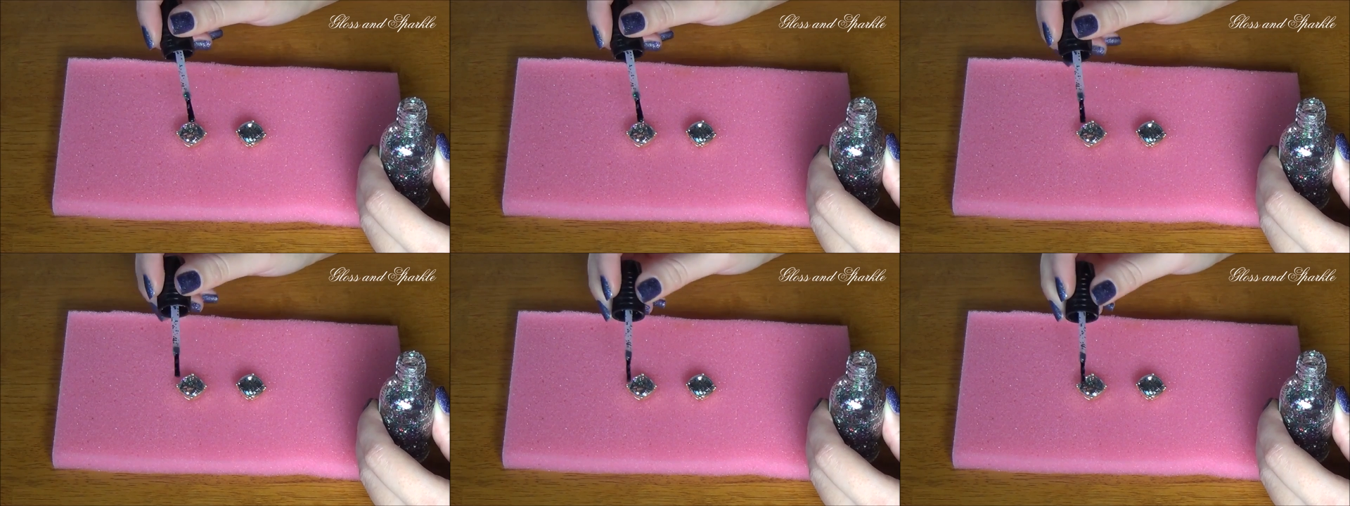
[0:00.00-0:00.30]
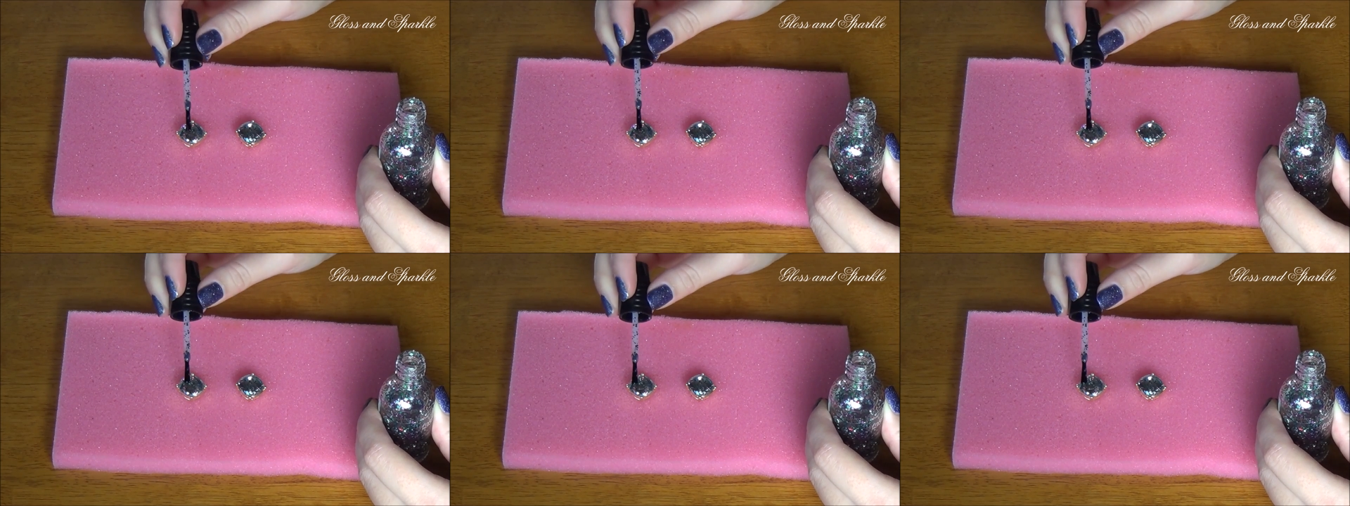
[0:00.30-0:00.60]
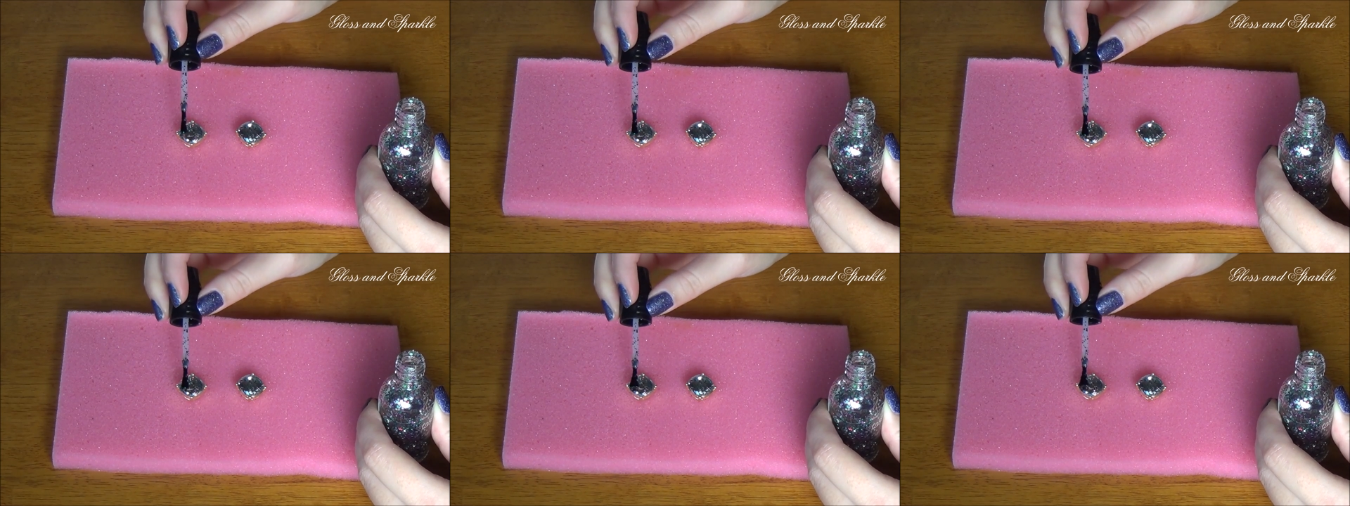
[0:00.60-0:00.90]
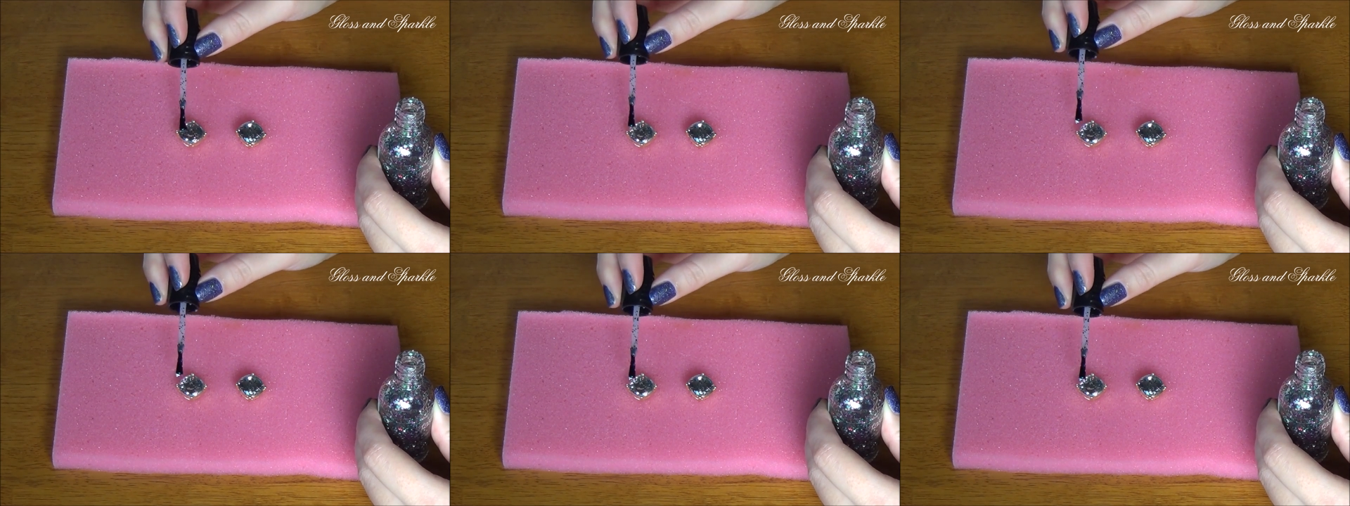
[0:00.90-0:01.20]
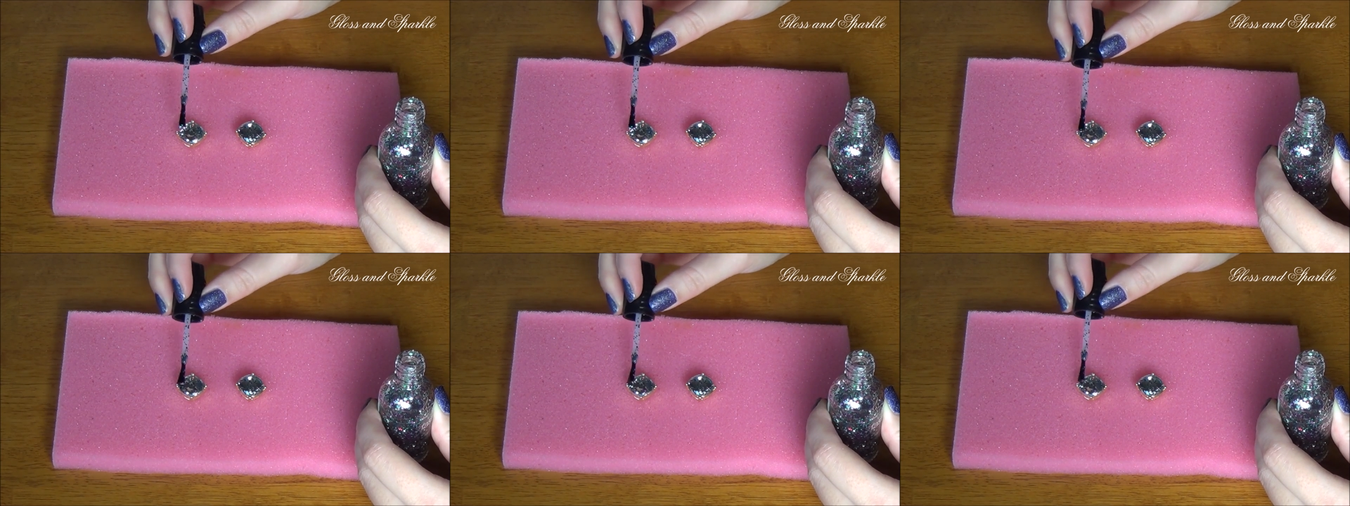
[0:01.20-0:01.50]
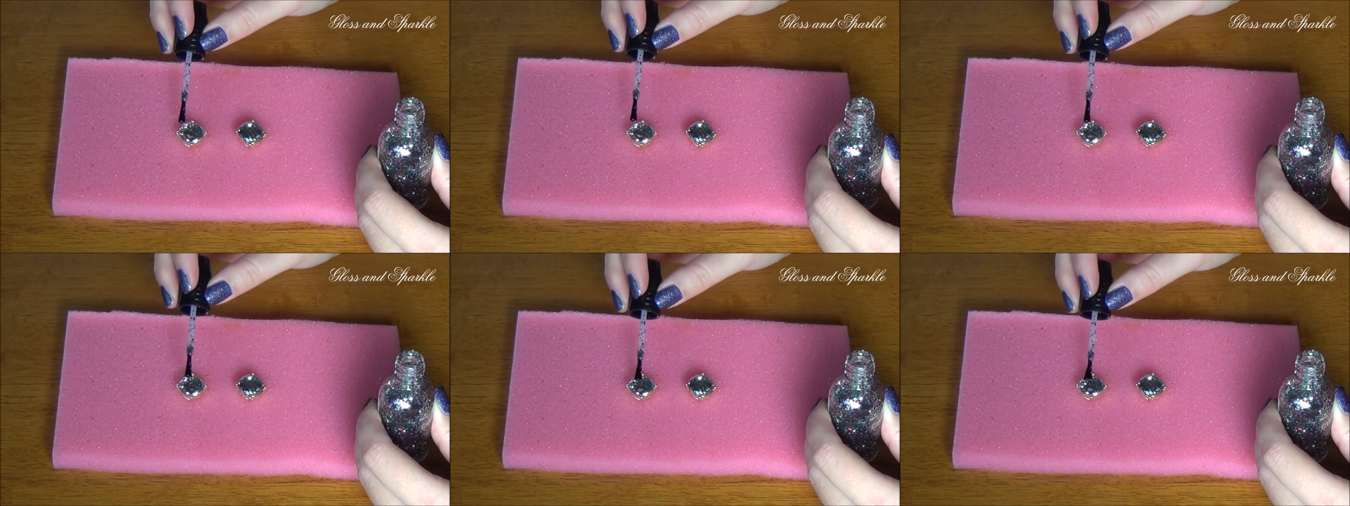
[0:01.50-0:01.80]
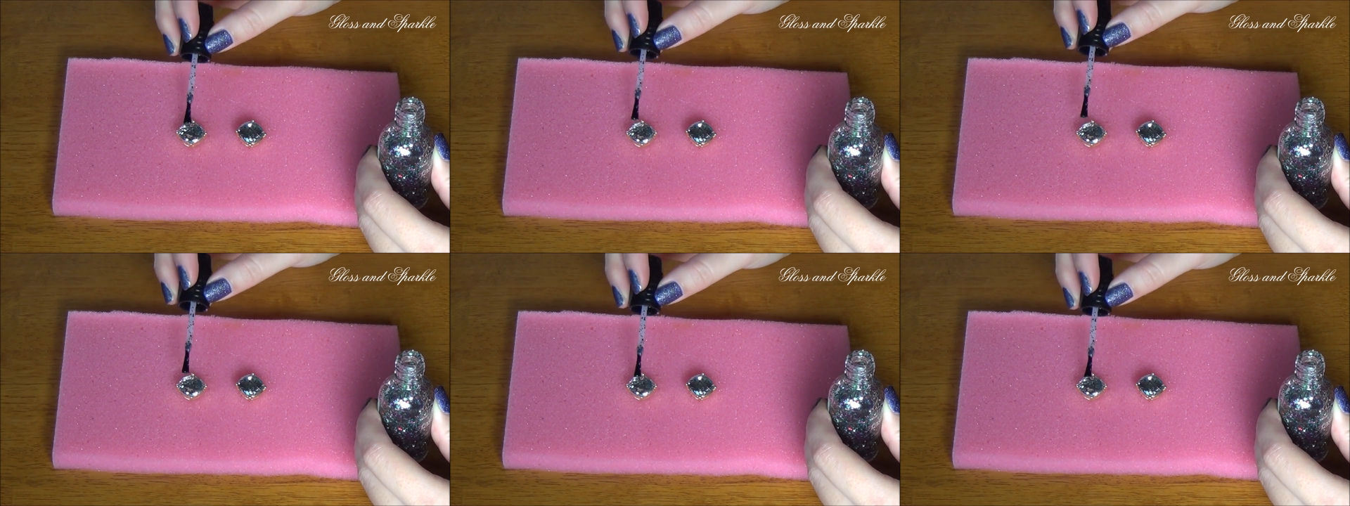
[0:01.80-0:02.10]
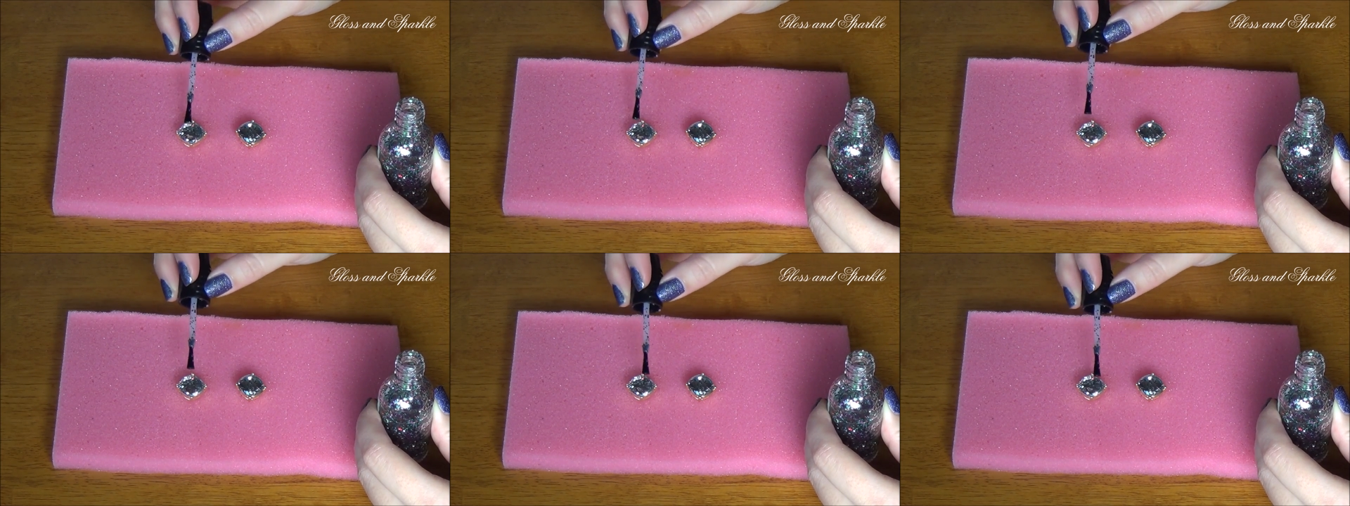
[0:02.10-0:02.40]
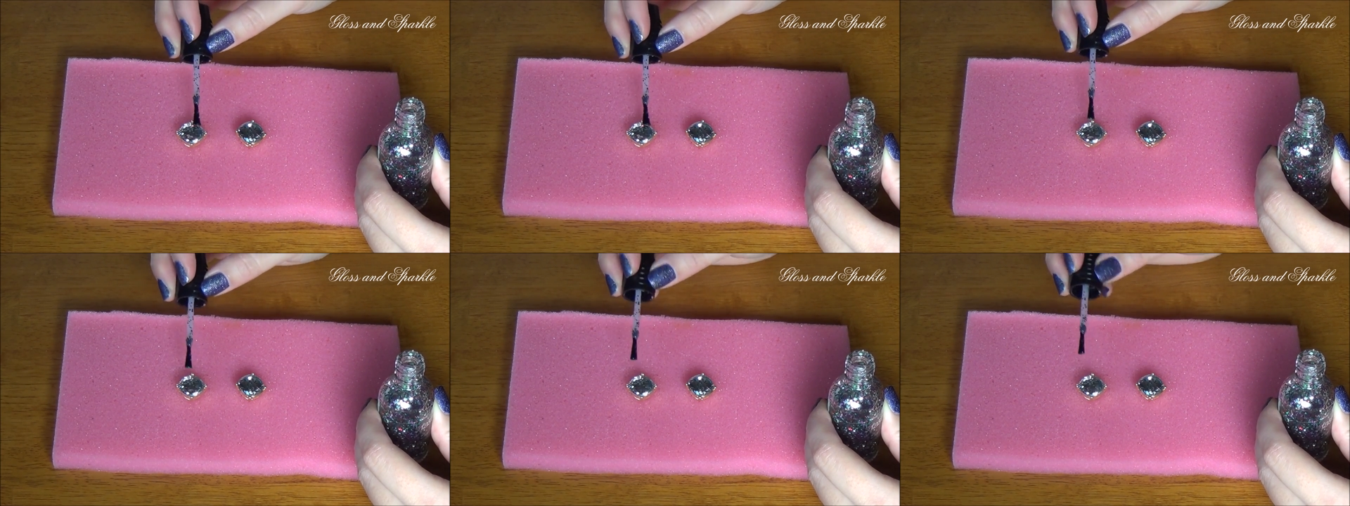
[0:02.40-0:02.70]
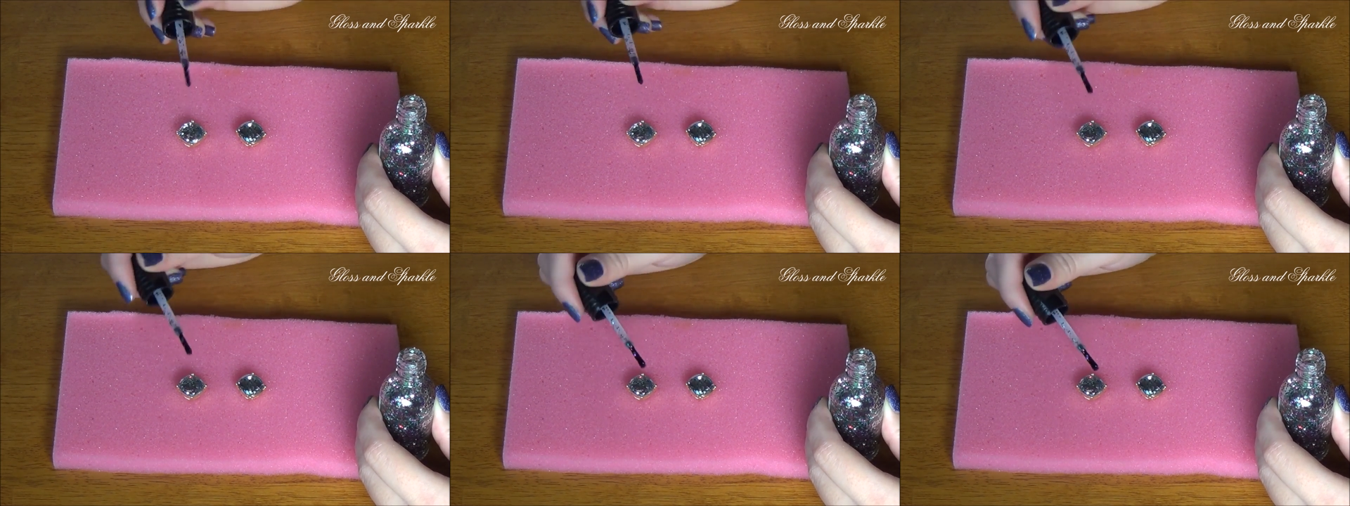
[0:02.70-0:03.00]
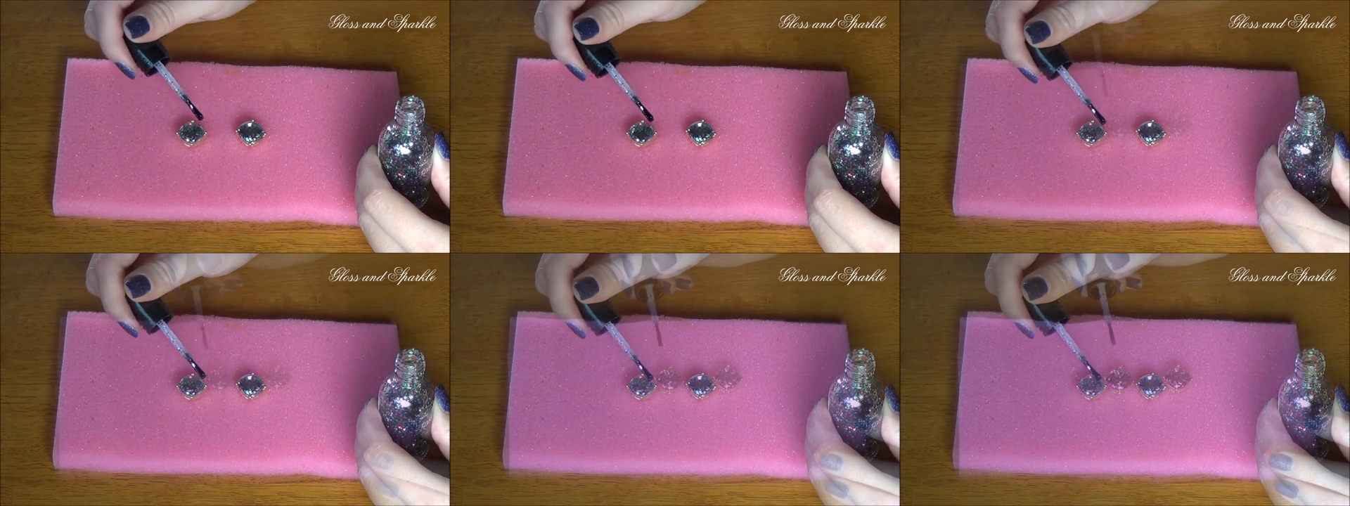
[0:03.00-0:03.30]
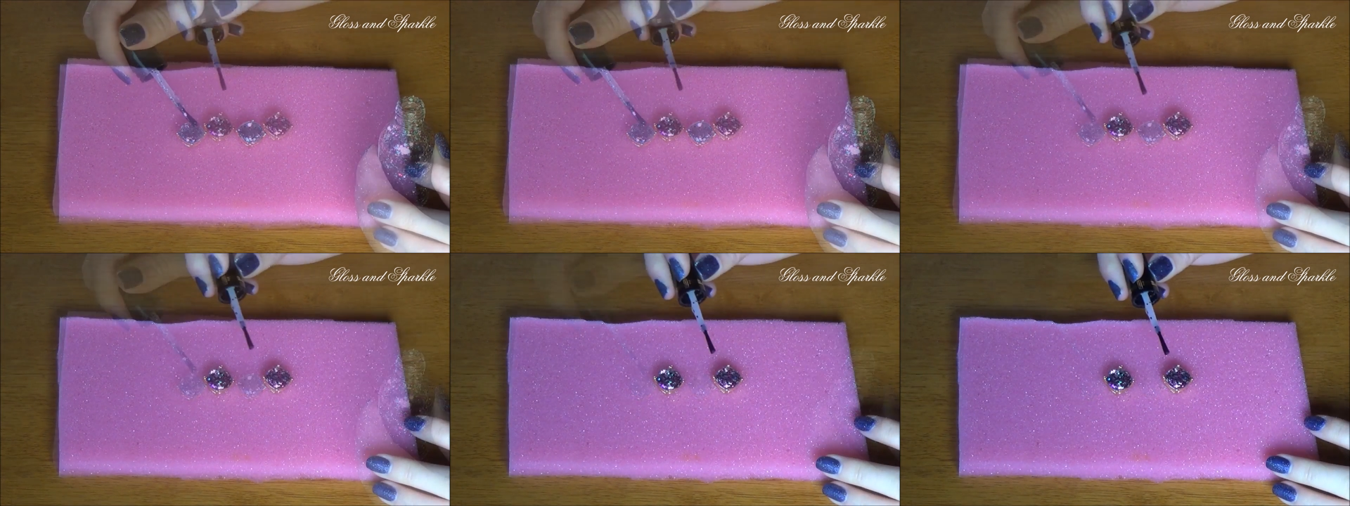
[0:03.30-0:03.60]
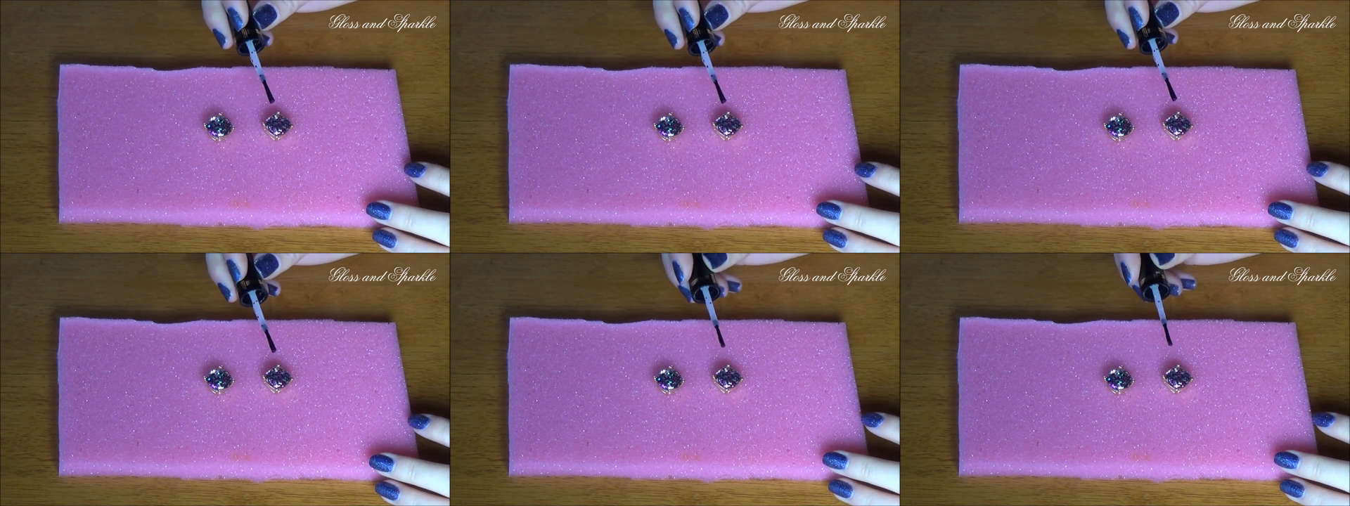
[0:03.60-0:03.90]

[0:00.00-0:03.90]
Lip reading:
No face is visible, so there are no lips to read.